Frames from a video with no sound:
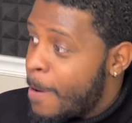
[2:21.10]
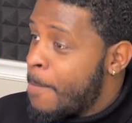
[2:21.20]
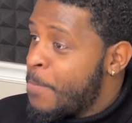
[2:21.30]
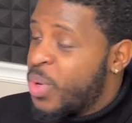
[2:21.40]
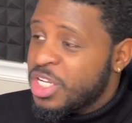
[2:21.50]

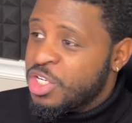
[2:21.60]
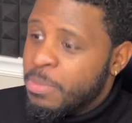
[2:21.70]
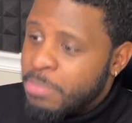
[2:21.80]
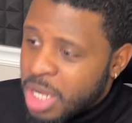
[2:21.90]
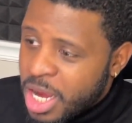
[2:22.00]
put your
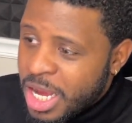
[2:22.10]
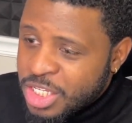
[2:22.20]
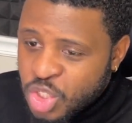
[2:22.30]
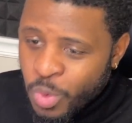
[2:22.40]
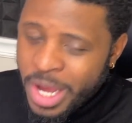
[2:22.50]
blood,
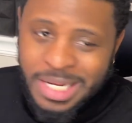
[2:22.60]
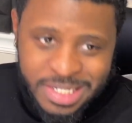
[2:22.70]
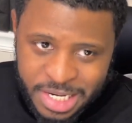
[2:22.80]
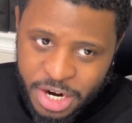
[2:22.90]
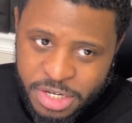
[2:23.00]
sweat, and
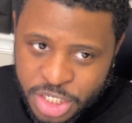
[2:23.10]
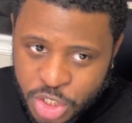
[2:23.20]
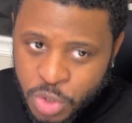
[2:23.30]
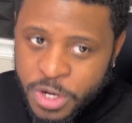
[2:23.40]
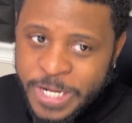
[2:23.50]
tears
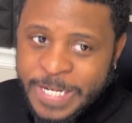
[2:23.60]
into it.